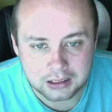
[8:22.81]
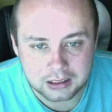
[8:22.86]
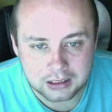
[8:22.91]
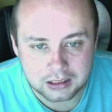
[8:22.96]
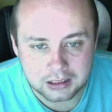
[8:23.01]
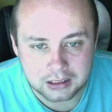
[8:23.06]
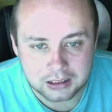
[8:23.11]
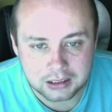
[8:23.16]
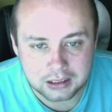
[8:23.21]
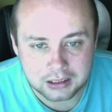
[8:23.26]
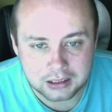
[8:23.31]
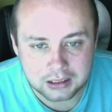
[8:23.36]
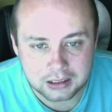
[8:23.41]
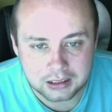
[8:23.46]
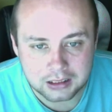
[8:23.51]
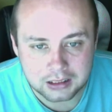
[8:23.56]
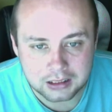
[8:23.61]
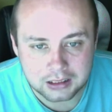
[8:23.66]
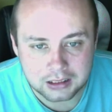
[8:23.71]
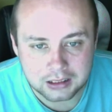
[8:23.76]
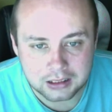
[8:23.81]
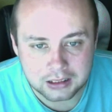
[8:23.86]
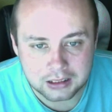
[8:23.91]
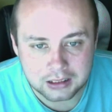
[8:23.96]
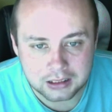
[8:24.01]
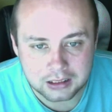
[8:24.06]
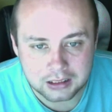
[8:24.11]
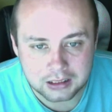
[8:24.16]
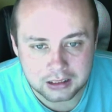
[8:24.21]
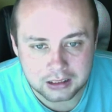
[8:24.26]
So yeah, please comment
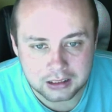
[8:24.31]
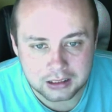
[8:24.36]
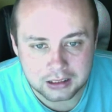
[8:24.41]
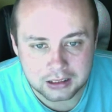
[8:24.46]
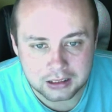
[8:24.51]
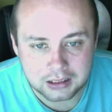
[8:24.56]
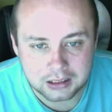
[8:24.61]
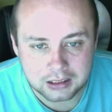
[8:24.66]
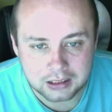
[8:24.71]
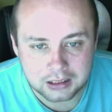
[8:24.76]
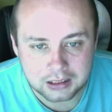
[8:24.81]
and subscribe